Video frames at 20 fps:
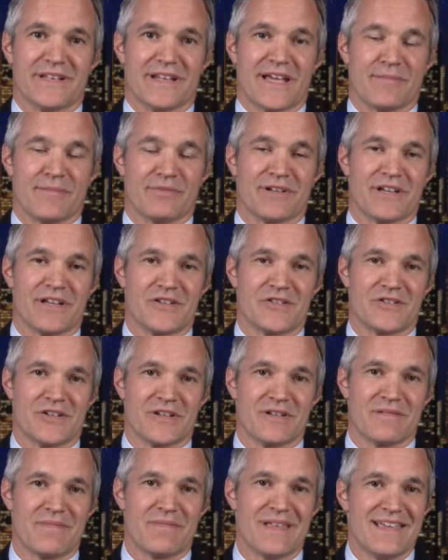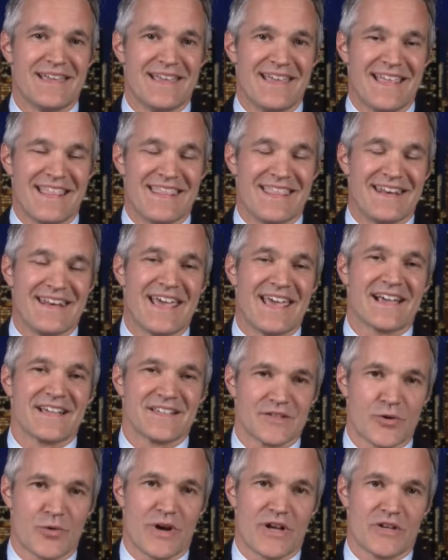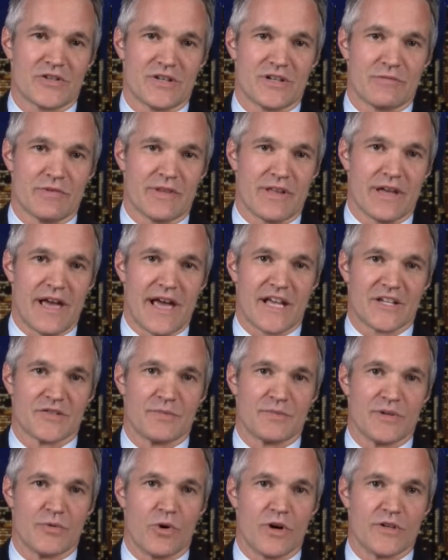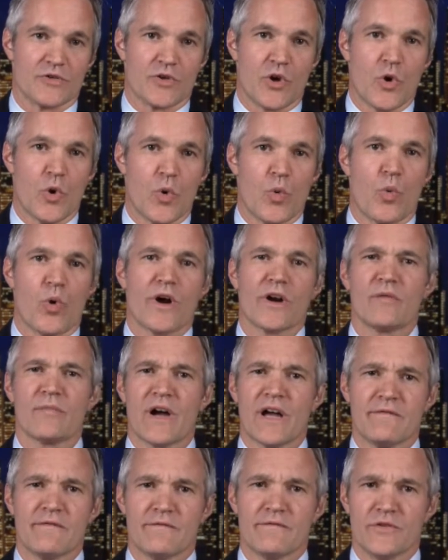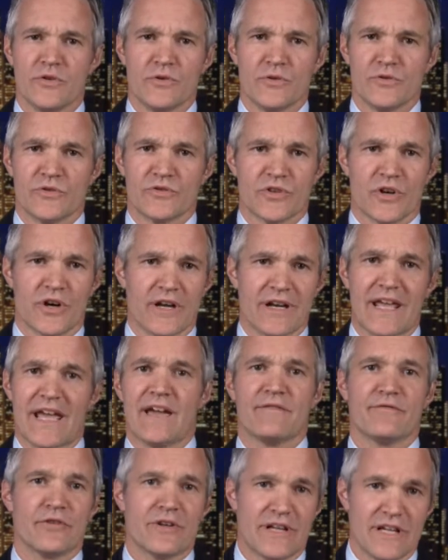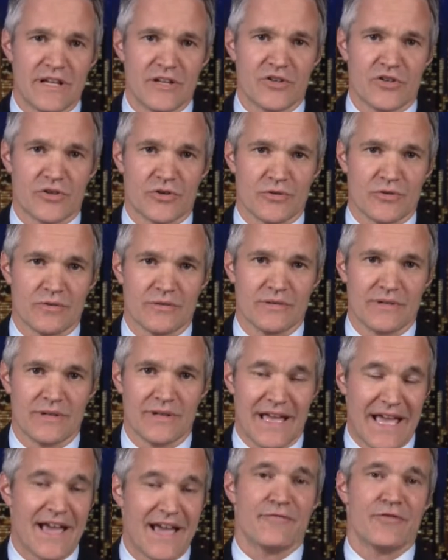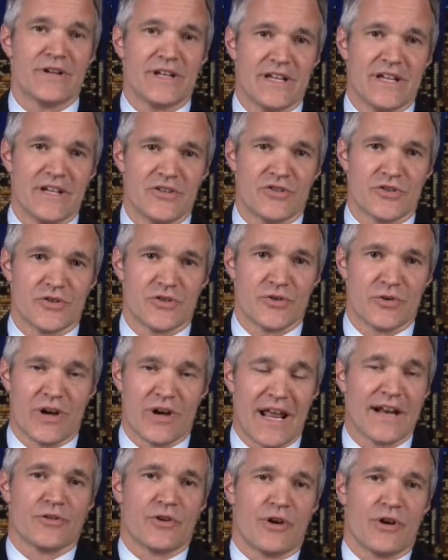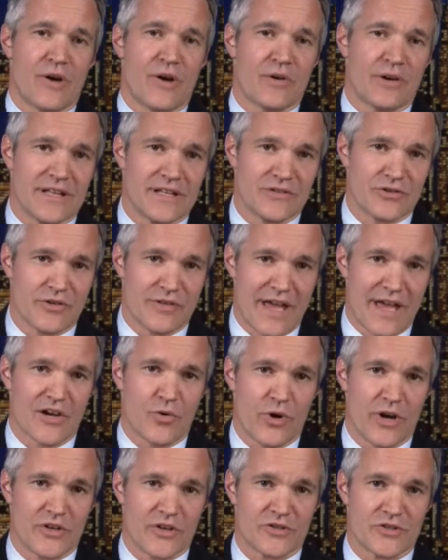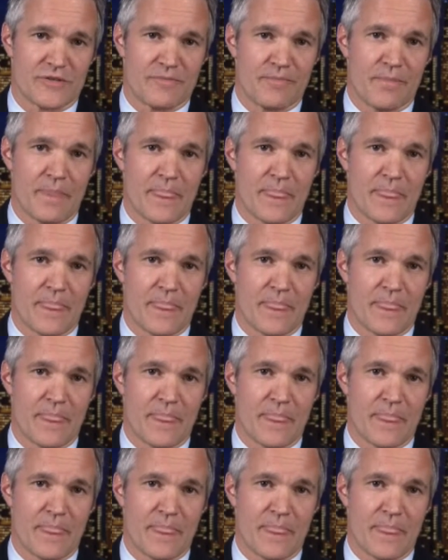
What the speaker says: an application. The next question they asked me was, what are my views on every issue? Every issue. And I don't know how I could answer that question